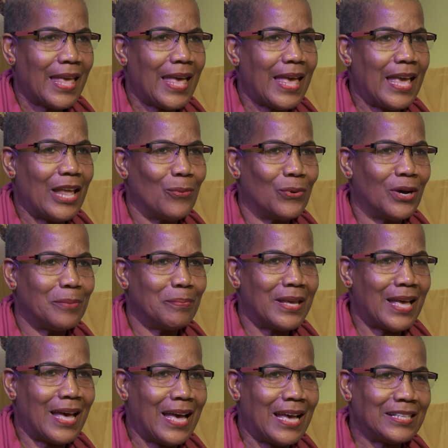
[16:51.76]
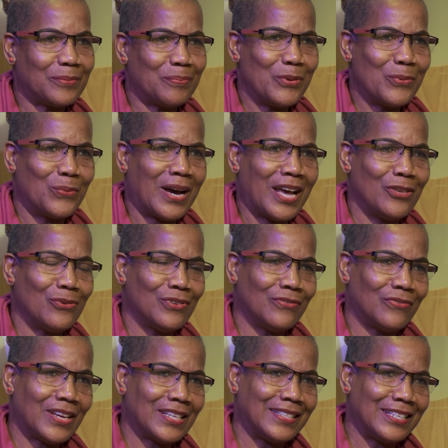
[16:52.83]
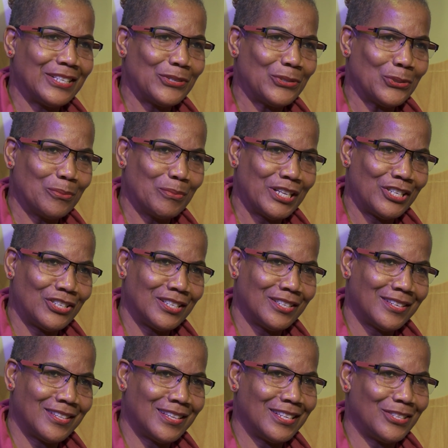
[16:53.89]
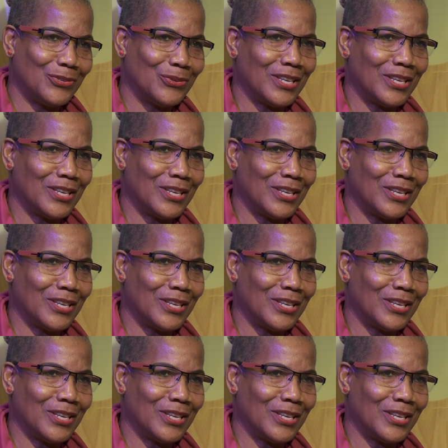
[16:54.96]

And one may ask me, why are you investing so much into this?